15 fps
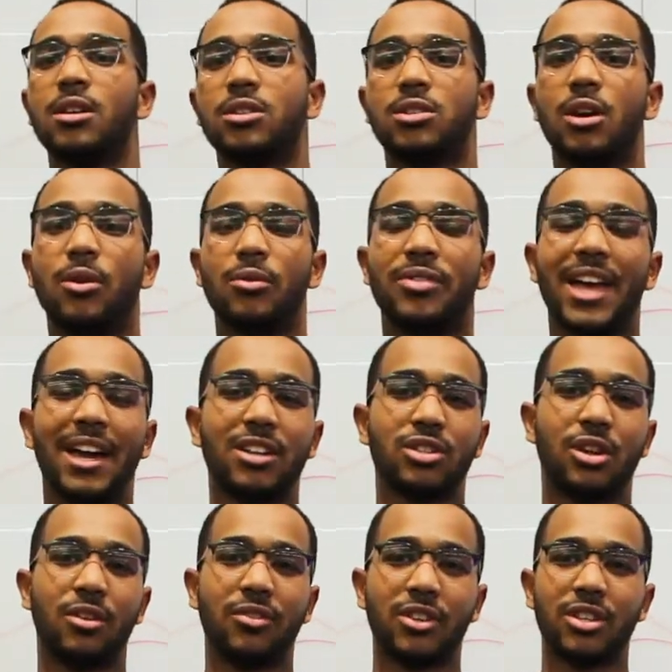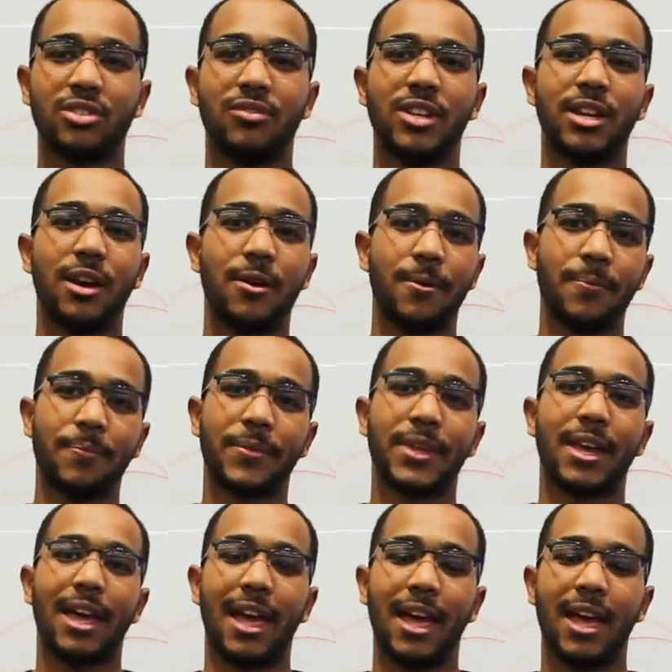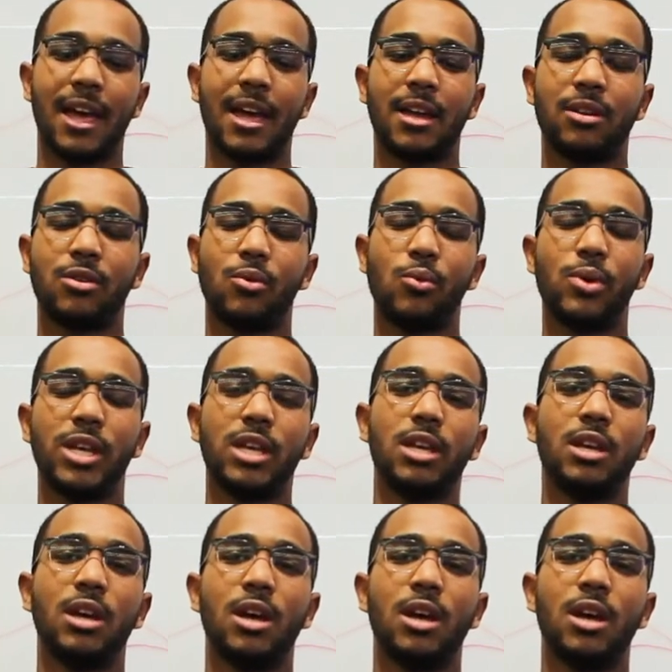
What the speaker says: So that is all for this video, and we